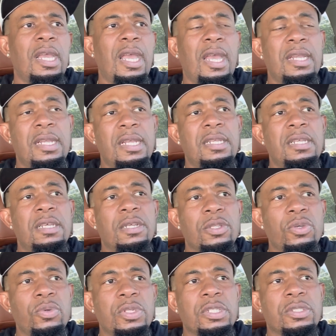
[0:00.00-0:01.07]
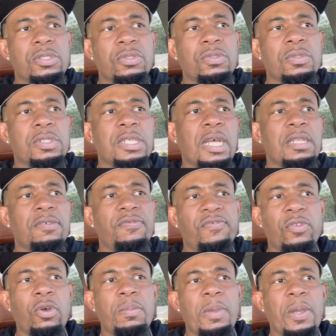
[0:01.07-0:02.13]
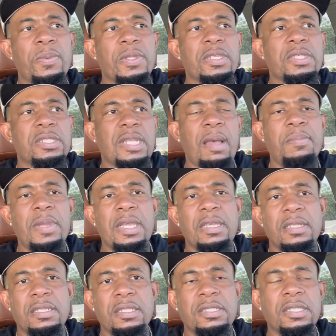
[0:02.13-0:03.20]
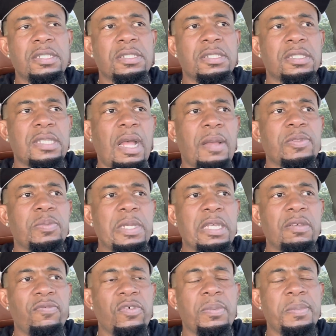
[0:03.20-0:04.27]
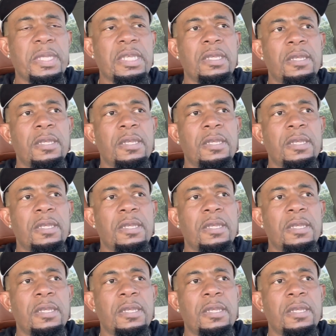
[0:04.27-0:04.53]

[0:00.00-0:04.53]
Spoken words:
And then he alluded to telling Floyd Mayweather, stop making decisions, stop speaking for me.